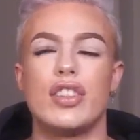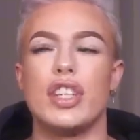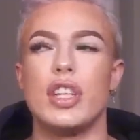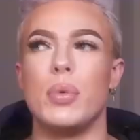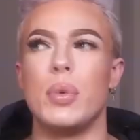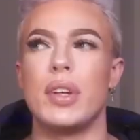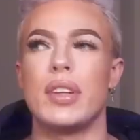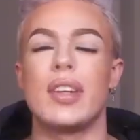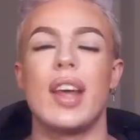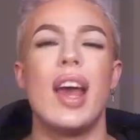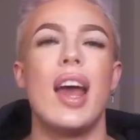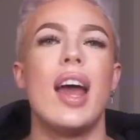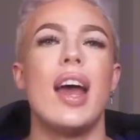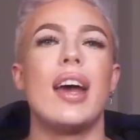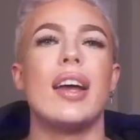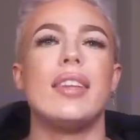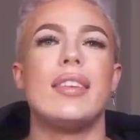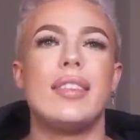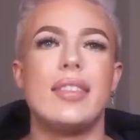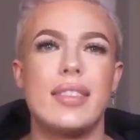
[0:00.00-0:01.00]
She was
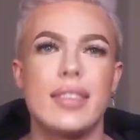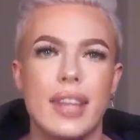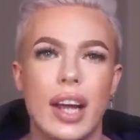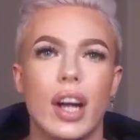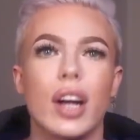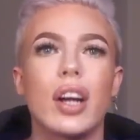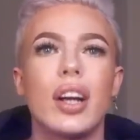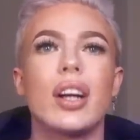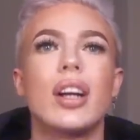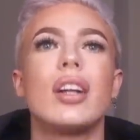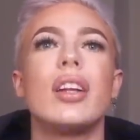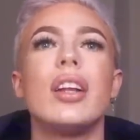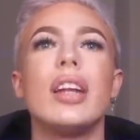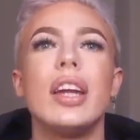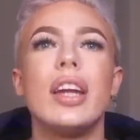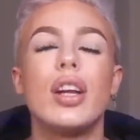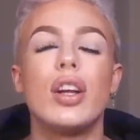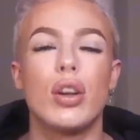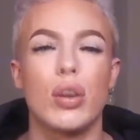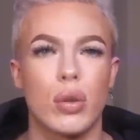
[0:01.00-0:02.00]

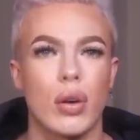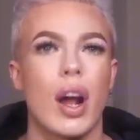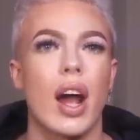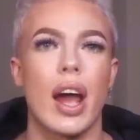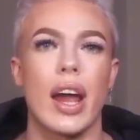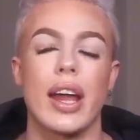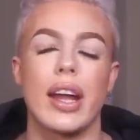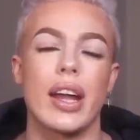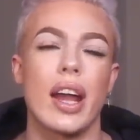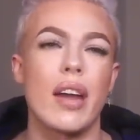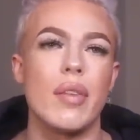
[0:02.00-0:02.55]
hysterically crying.